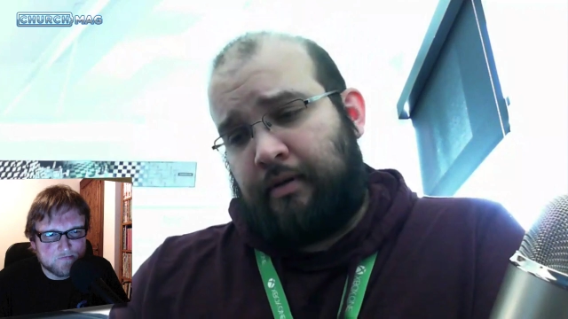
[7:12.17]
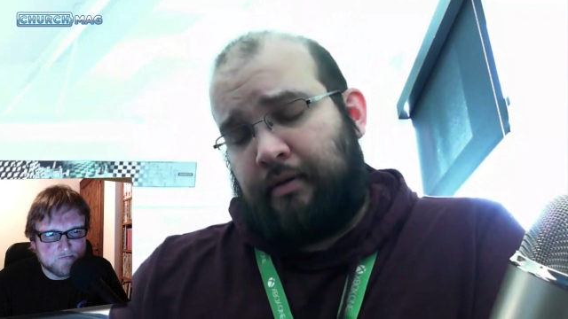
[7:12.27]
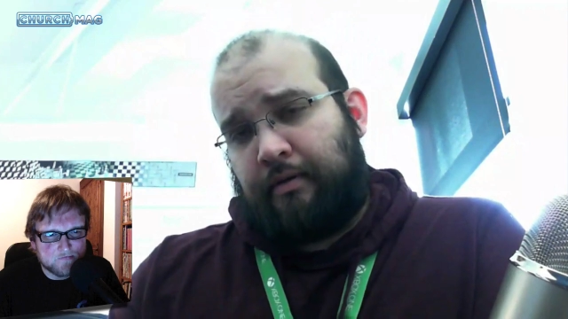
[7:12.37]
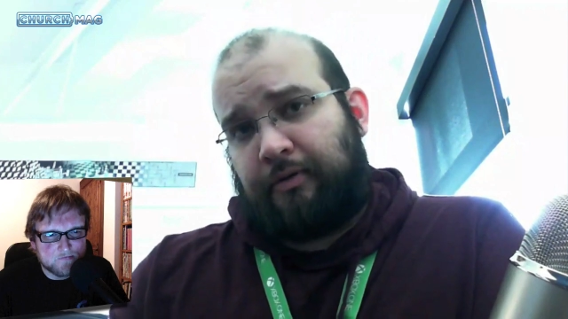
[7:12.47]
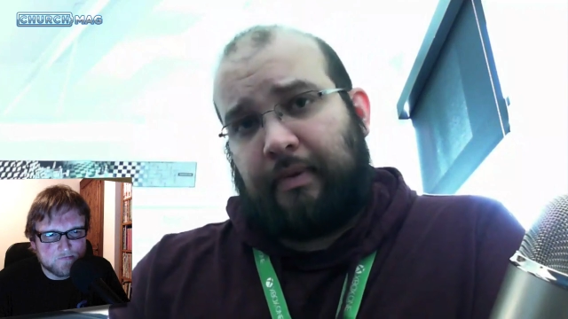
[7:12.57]

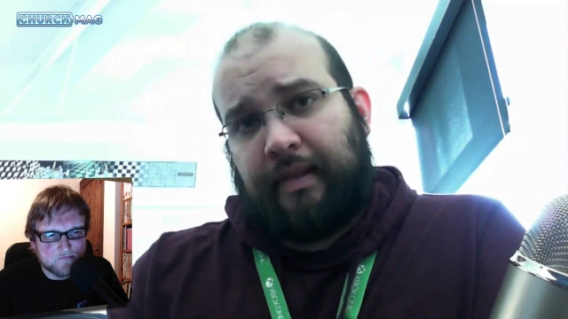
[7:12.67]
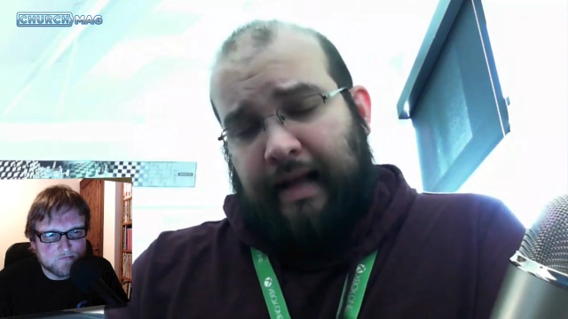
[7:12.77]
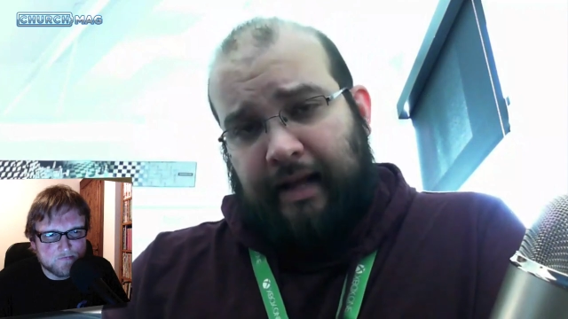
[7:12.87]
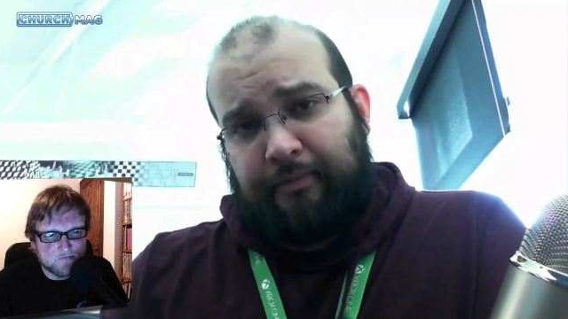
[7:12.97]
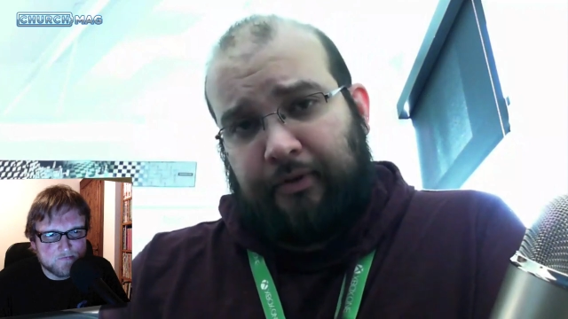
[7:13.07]
Speaker 1: to spread the
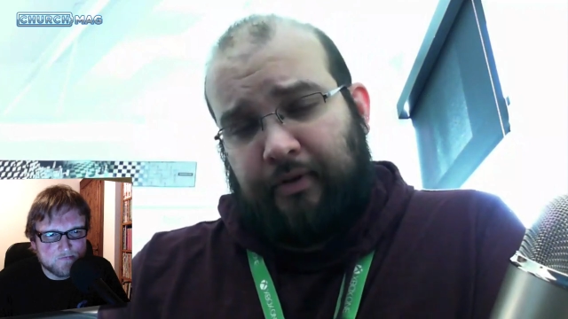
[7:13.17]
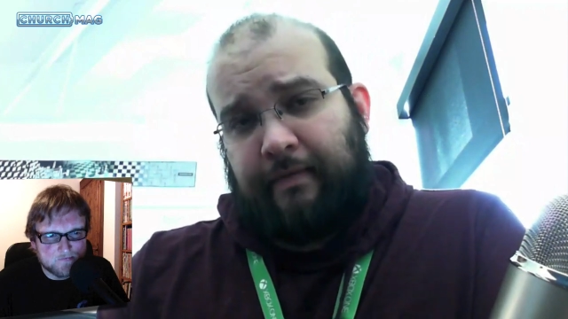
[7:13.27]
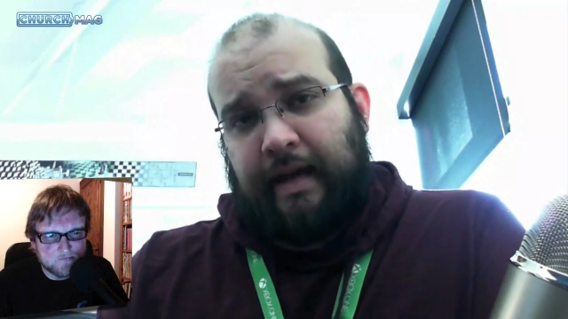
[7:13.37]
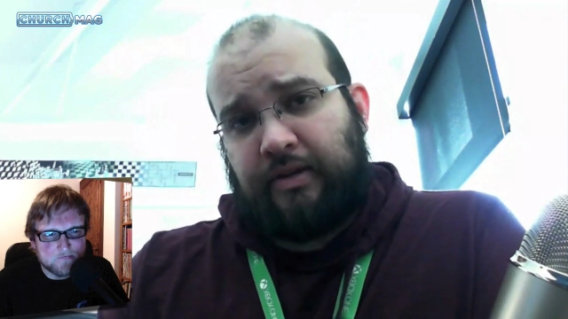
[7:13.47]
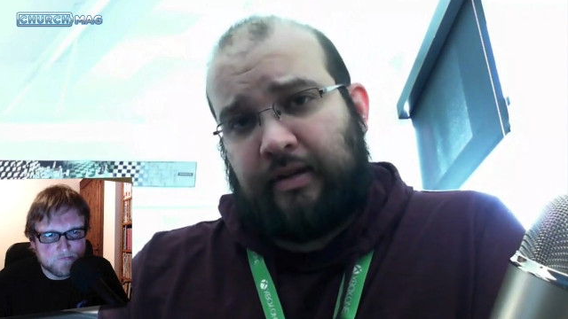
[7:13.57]
gospel, to
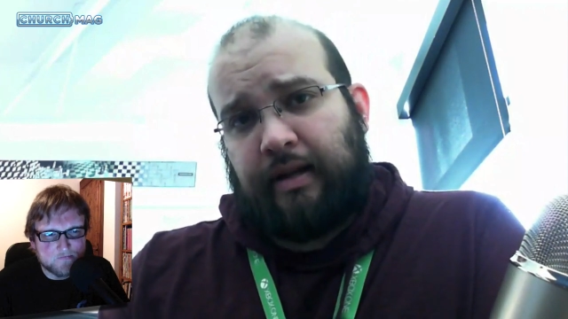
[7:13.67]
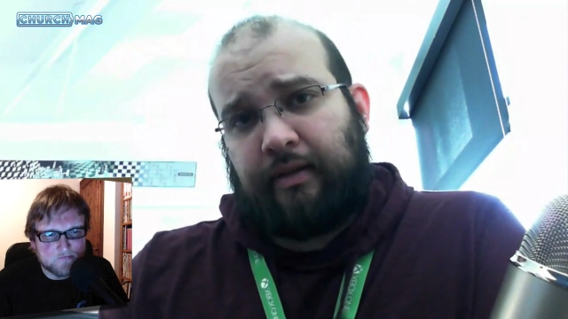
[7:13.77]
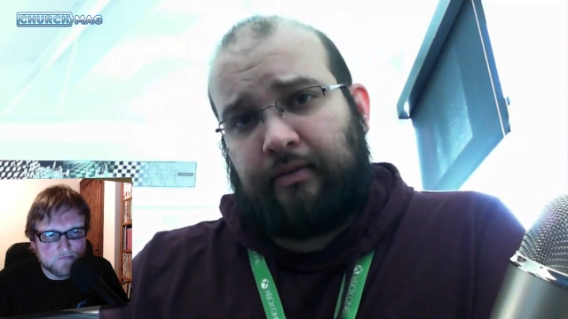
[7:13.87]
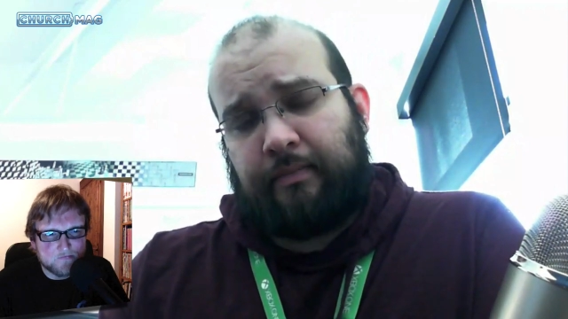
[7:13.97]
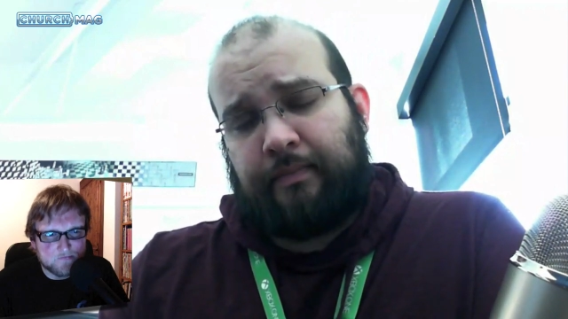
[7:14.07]

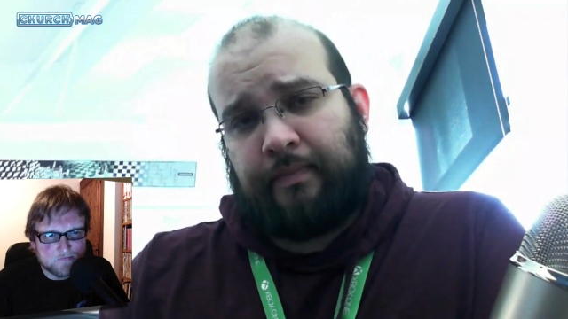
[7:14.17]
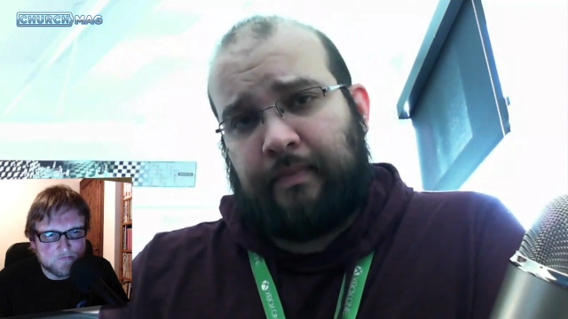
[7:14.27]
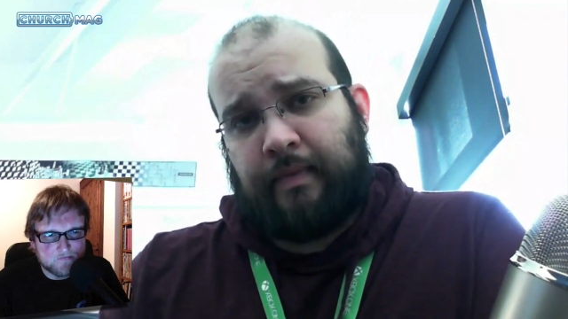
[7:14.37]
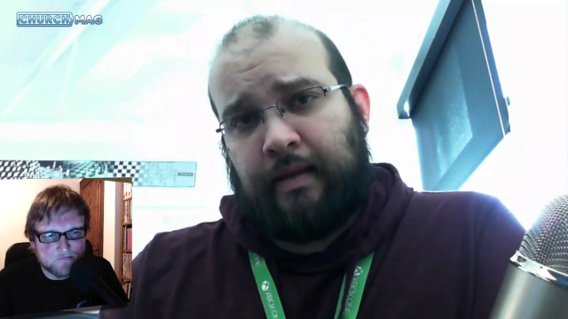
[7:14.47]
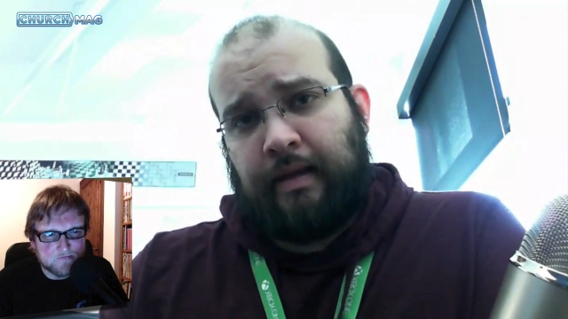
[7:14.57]
evangelize.
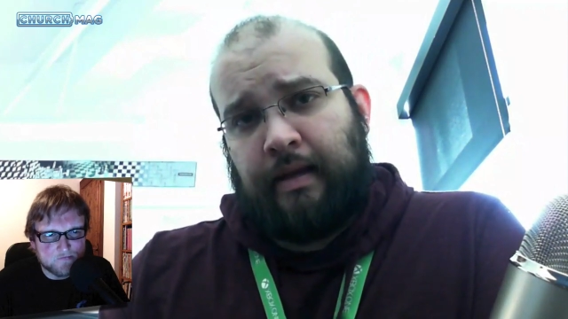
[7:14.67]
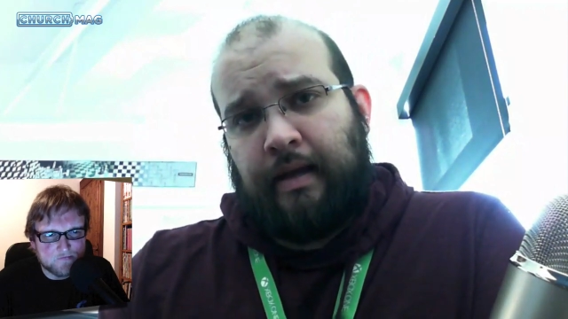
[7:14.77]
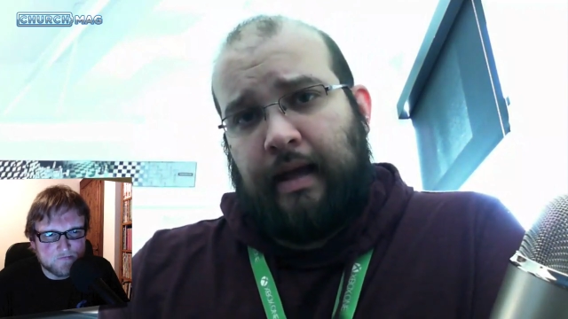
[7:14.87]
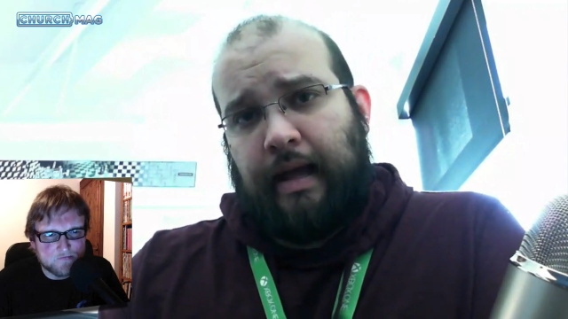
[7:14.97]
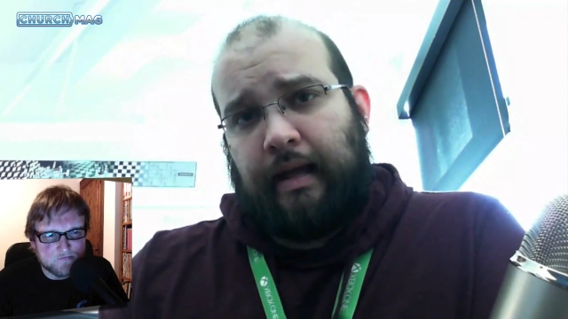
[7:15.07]

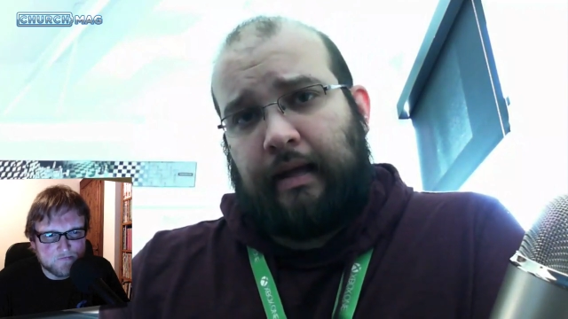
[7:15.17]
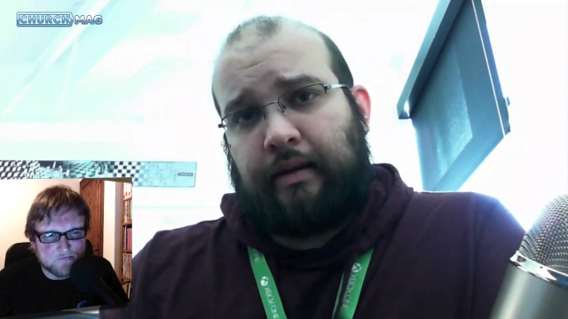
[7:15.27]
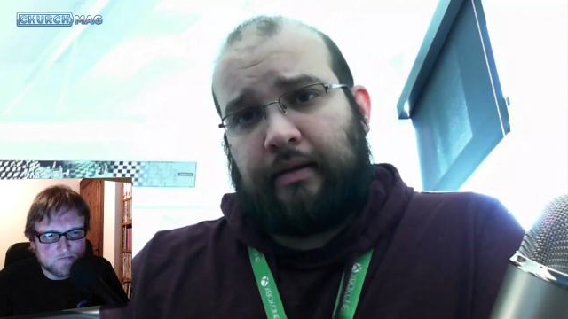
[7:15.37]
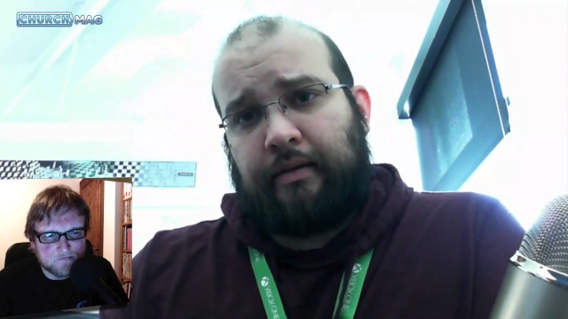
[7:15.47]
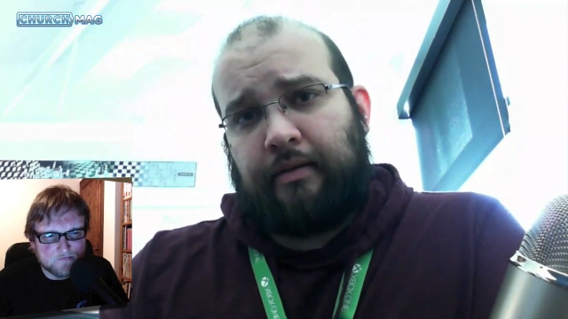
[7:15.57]
And